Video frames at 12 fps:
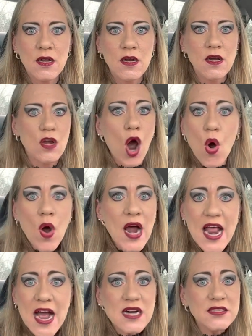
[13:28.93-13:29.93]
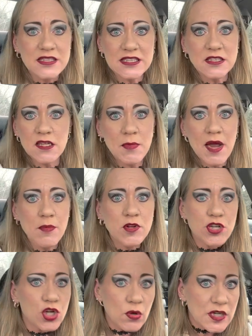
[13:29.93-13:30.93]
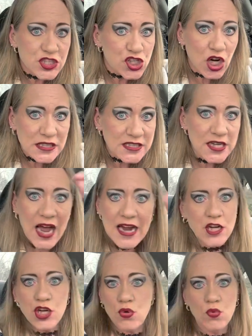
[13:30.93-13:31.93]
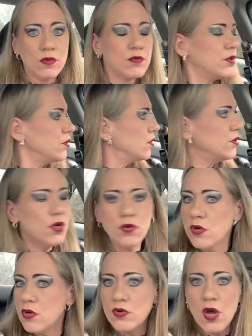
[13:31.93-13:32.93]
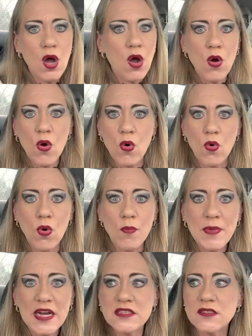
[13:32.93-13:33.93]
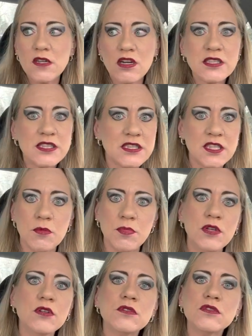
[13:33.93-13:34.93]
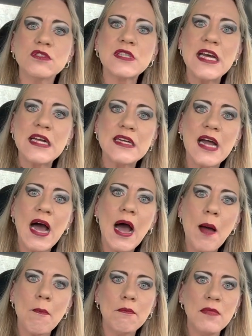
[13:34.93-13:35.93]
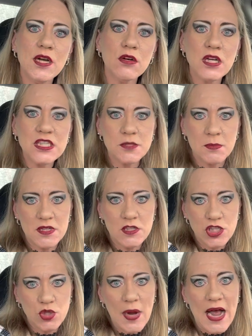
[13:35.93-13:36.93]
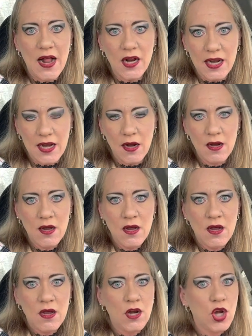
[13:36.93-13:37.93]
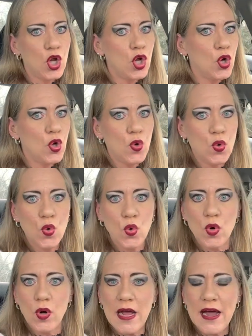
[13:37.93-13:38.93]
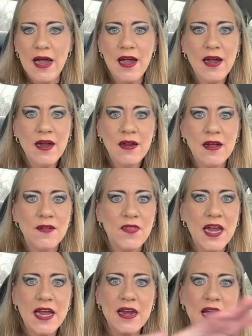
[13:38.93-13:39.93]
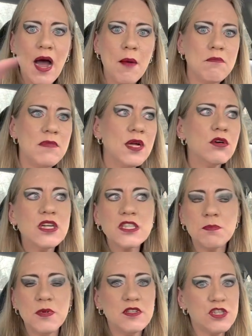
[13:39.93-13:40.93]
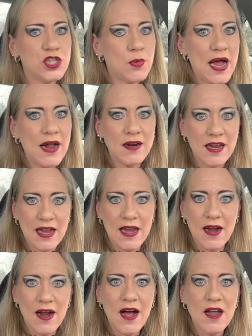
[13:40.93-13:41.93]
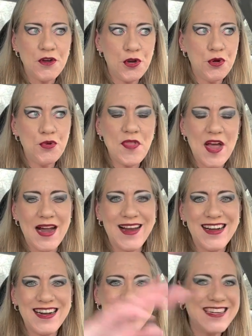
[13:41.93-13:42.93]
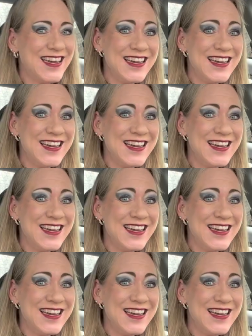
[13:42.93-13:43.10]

no one else is going to be able to do it just like you. No. Because narcissistic abusers cannot mirror spirituality. No, okay? They cannot mirror spirituality, and God knew that. God